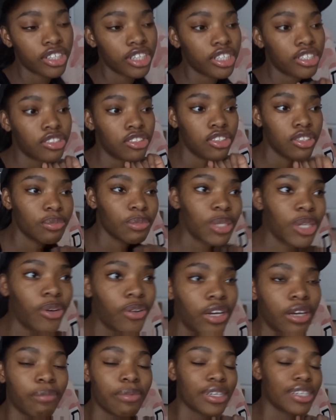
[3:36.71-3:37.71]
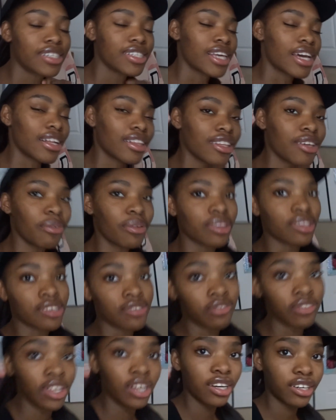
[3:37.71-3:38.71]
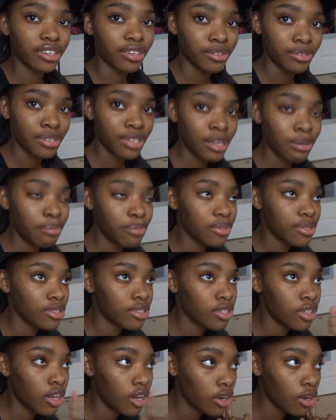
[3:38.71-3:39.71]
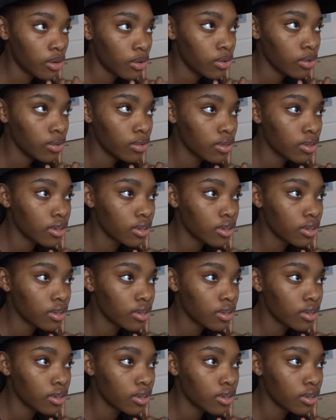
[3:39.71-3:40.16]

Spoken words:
It should be going up exactly when this vlog goes up, so